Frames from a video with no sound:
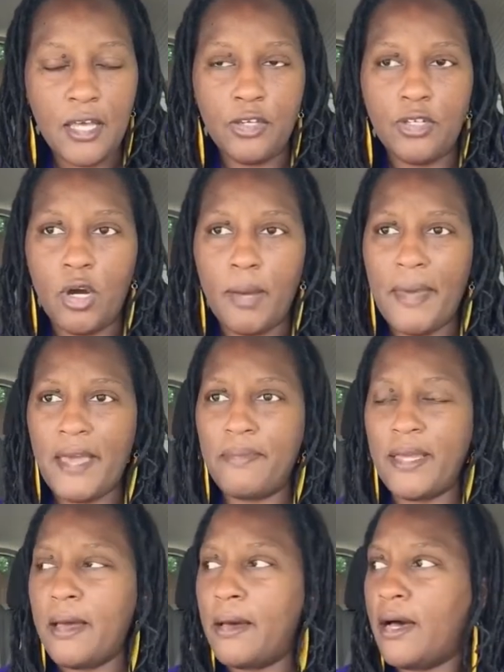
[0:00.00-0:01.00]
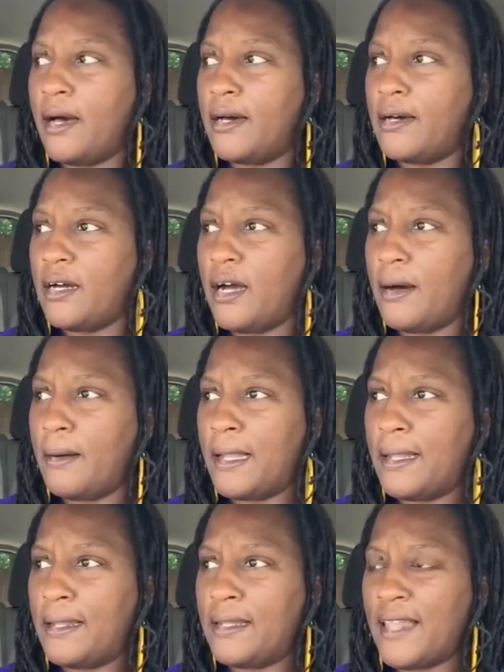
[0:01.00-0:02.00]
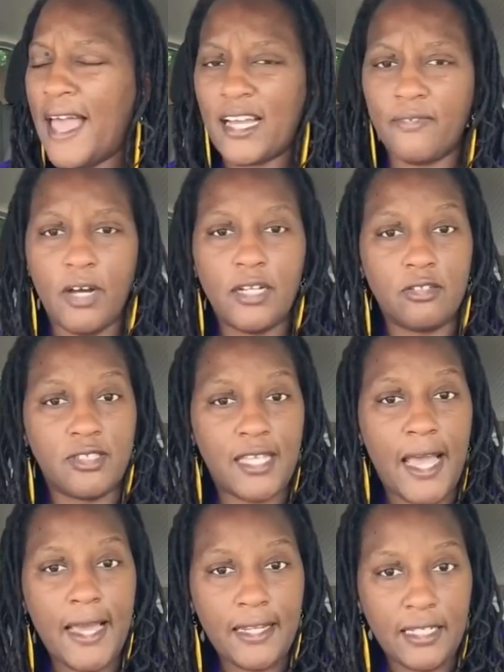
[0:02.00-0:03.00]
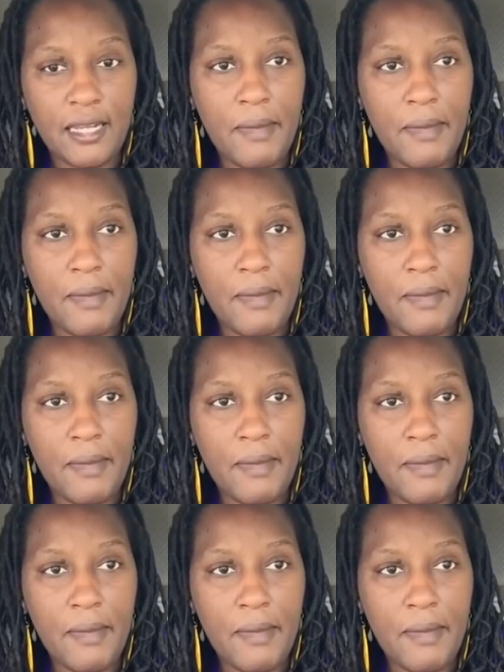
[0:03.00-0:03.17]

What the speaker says: It may be a lack of understanding.